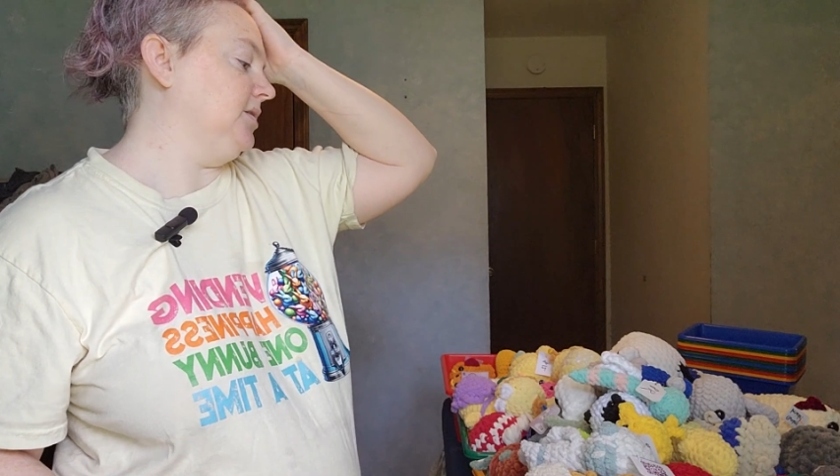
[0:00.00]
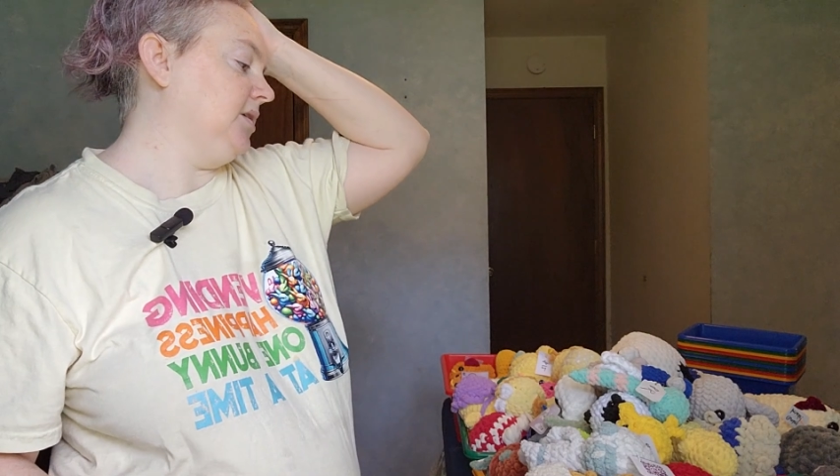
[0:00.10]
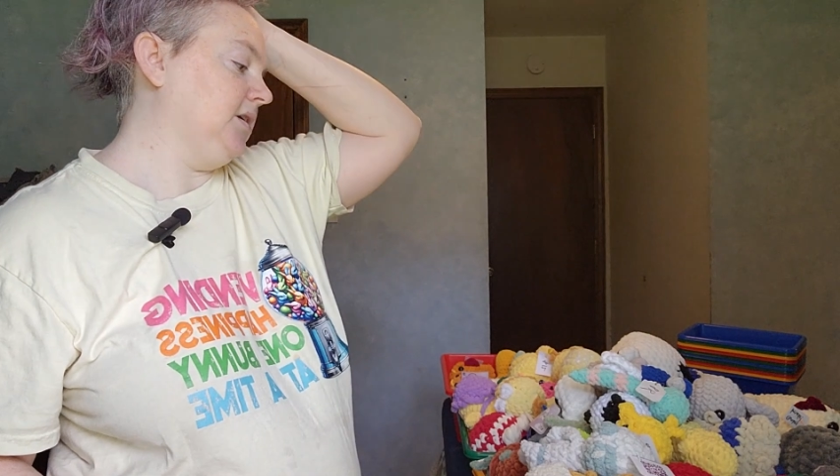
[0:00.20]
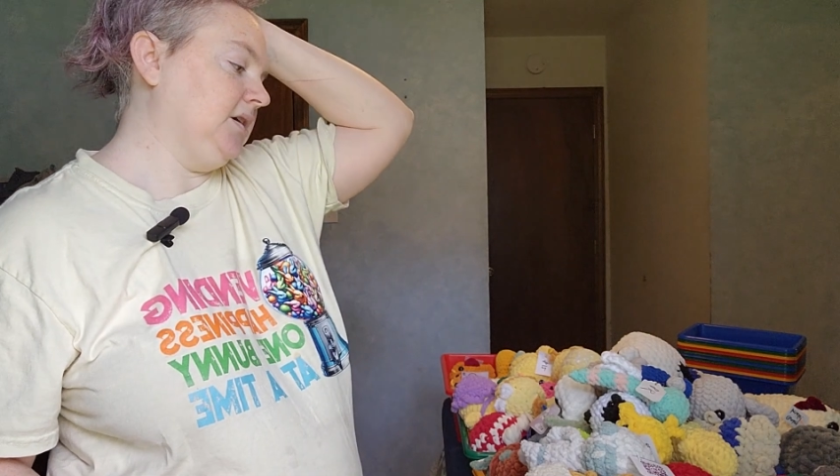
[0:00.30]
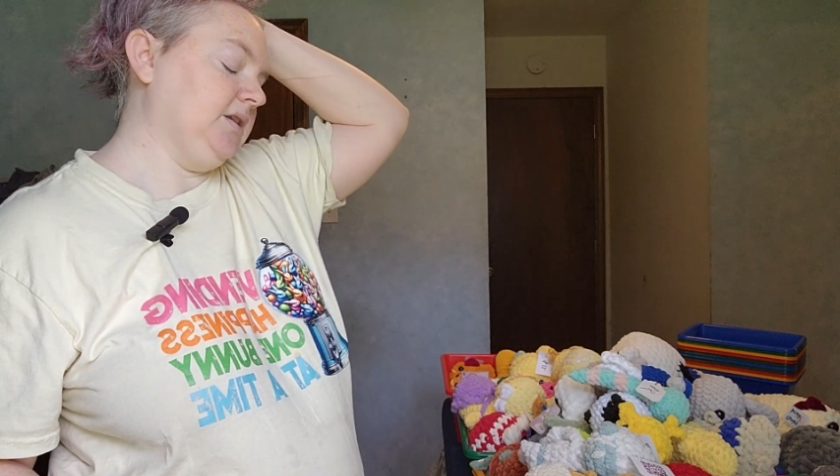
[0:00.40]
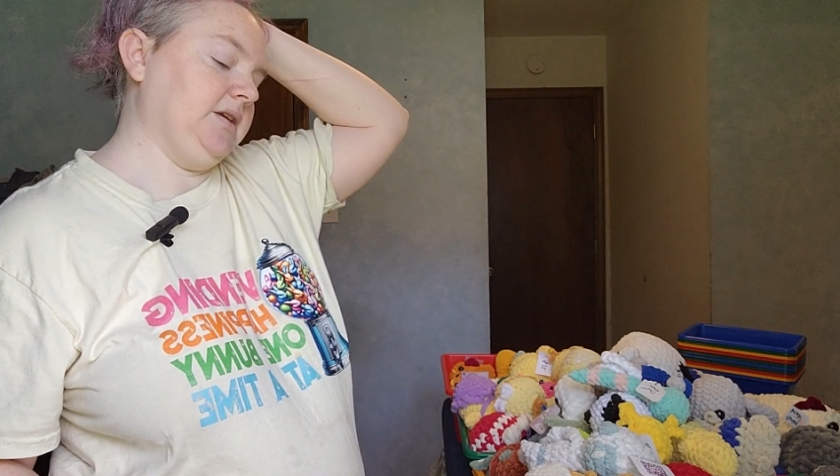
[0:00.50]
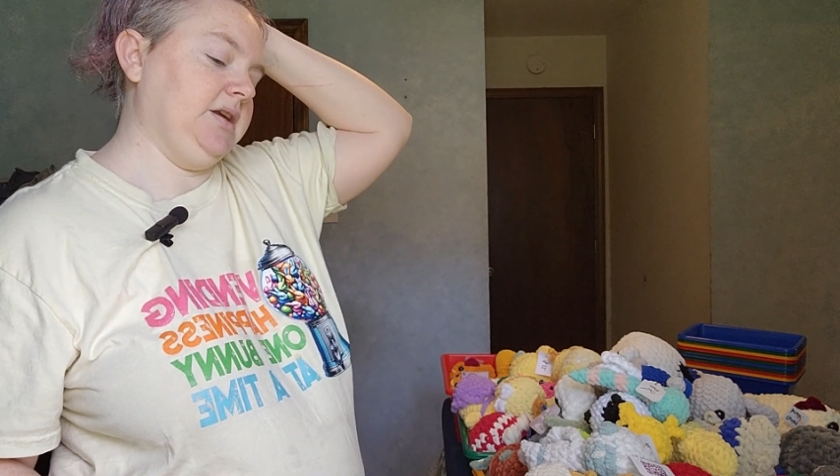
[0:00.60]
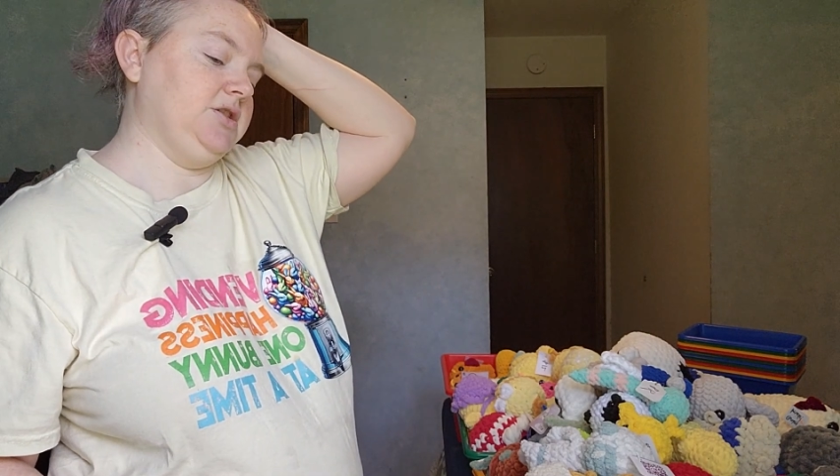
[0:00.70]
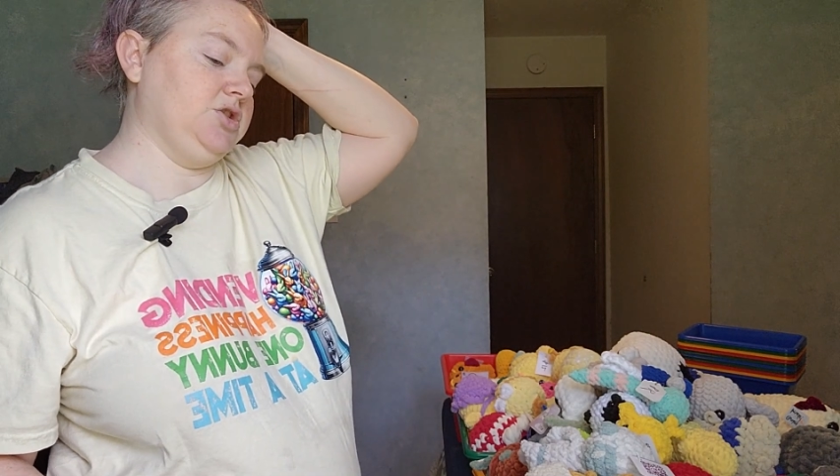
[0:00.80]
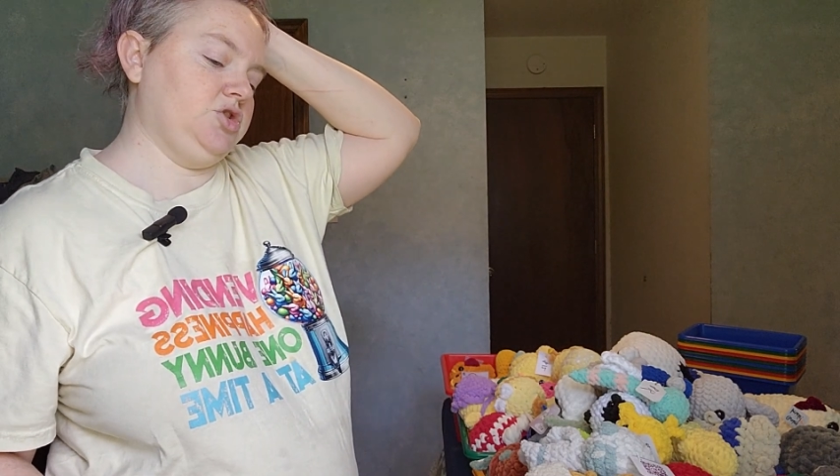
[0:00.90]
I think
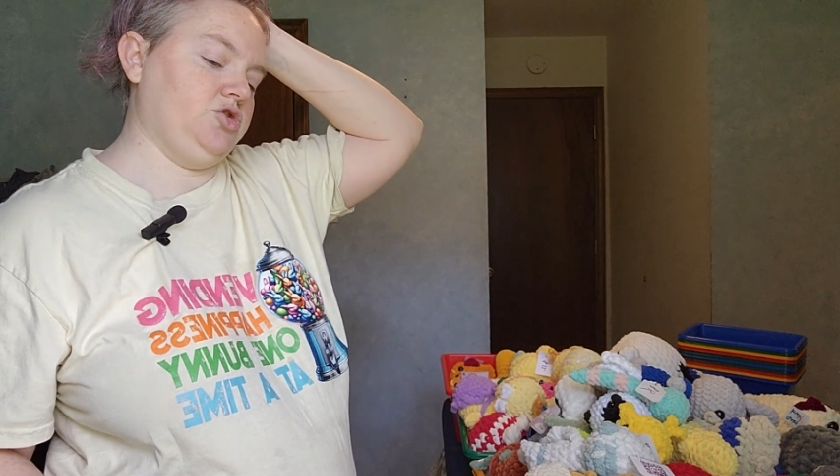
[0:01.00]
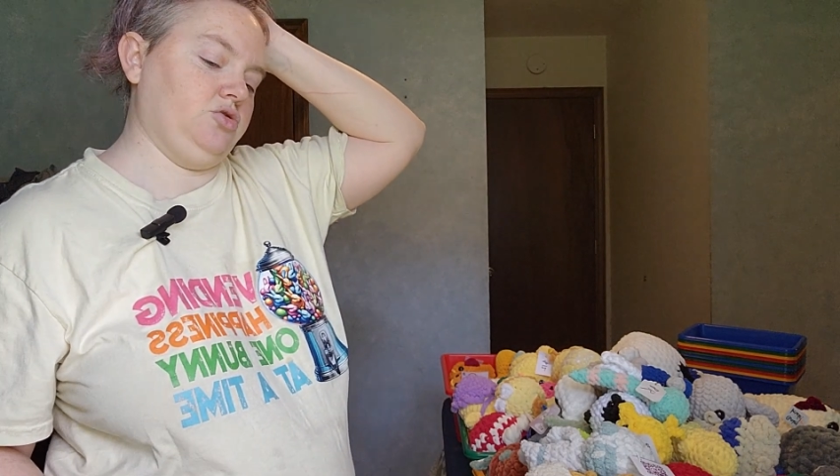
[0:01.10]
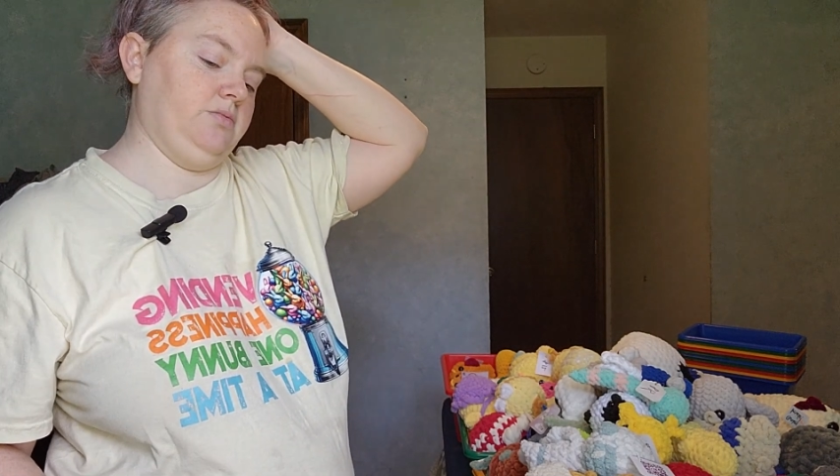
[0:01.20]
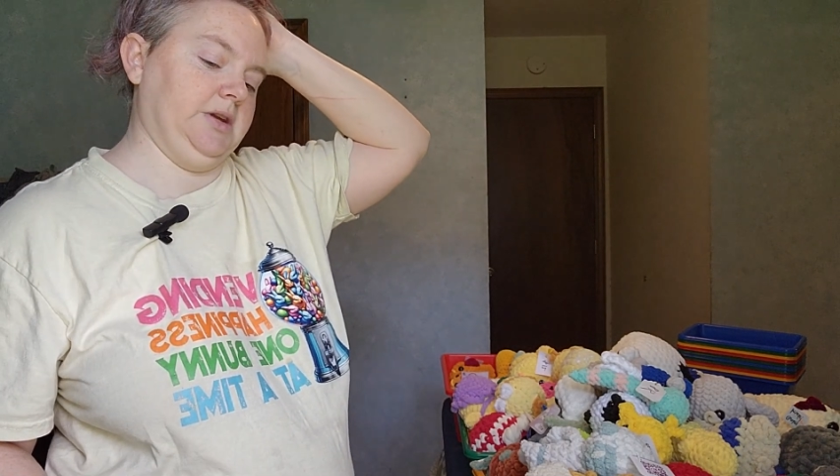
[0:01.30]
he's just too